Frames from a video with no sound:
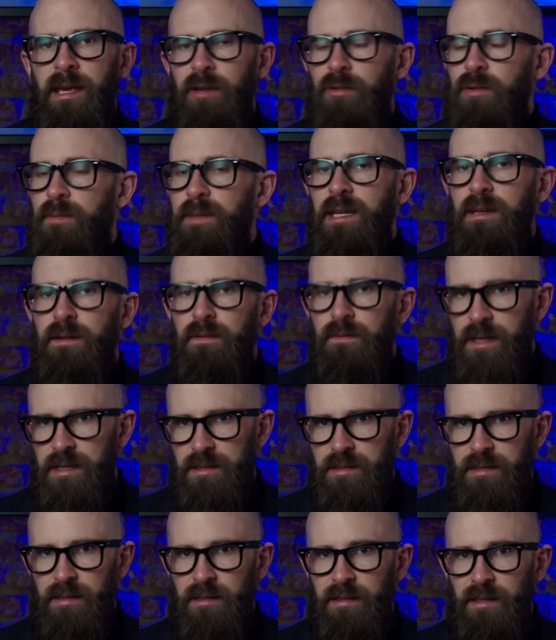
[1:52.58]
It would be an
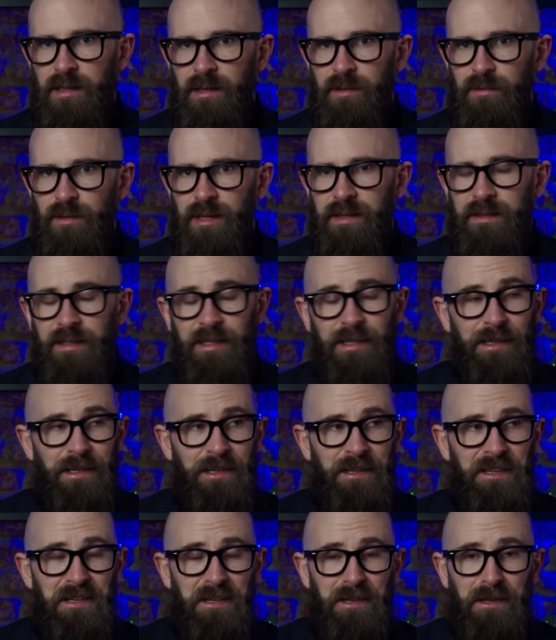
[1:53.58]
adventure worthy
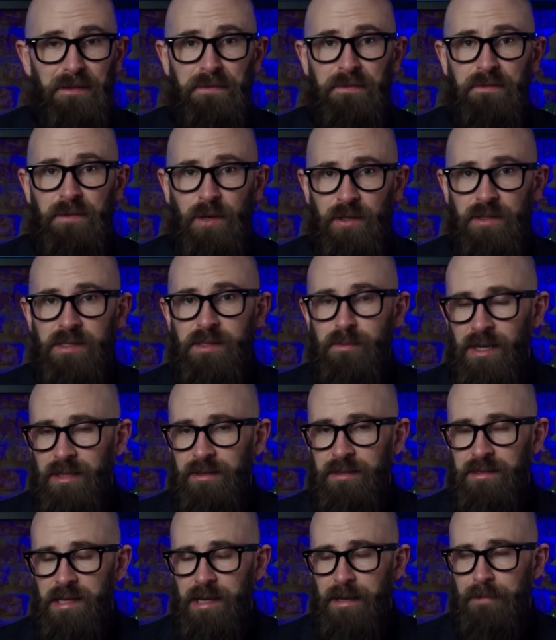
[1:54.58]
of Fox
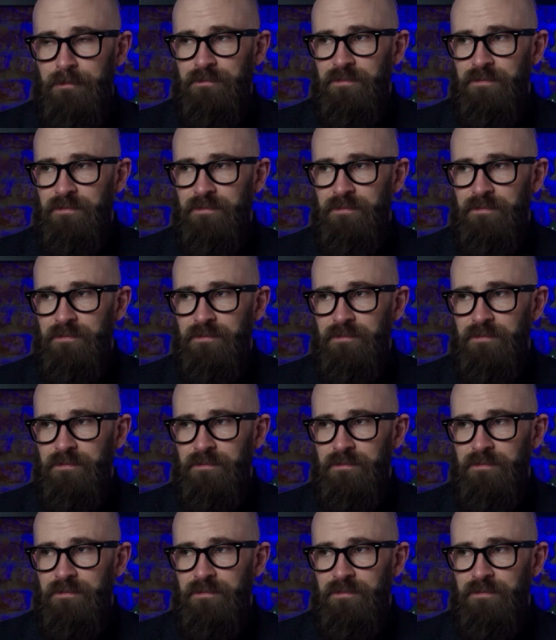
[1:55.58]
Mulder.